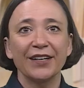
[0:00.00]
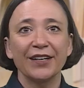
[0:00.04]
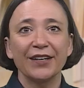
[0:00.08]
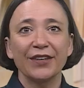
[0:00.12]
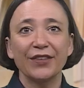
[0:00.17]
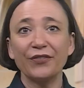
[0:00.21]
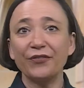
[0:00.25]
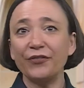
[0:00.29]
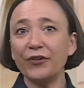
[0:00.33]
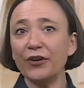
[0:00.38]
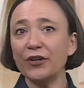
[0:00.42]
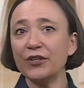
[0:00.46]

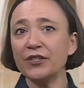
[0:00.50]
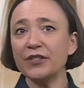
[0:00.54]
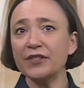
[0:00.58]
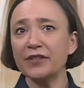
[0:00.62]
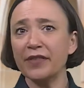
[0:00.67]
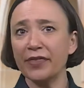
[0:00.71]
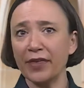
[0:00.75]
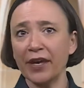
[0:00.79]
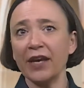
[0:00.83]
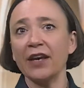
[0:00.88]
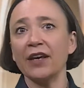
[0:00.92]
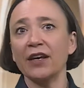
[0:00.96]
The first
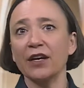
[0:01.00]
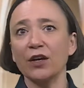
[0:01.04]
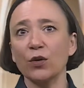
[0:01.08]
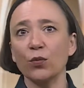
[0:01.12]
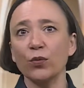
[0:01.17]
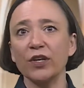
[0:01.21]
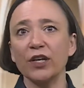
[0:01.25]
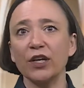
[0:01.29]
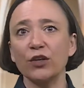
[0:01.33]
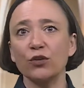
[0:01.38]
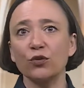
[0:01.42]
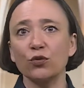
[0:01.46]
thing
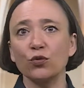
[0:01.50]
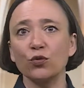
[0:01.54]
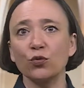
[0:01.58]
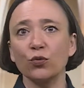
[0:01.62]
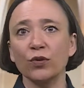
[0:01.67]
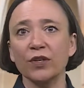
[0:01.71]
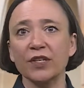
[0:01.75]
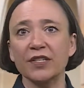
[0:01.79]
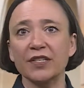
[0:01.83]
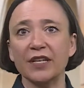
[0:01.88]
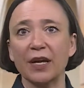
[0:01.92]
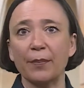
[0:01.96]
we need to do
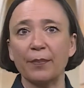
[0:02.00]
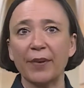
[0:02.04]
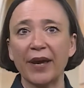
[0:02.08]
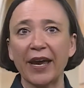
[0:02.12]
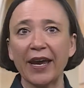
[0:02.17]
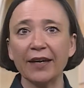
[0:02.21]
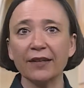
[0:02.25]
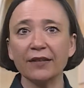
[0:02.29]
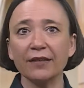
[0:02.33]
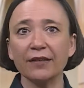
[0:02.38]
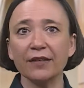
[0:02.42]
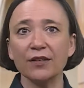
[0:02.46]
in step
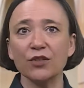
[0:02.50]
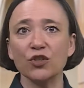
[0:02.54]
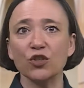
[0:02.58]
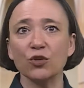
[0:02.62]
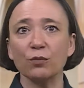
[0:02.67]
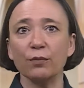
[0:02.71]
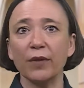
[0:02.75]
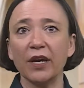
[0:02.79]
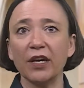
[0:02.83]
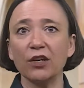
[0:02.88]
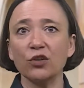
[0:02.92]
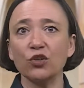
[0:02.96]
8 is to
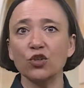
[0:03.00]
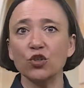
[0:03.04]
make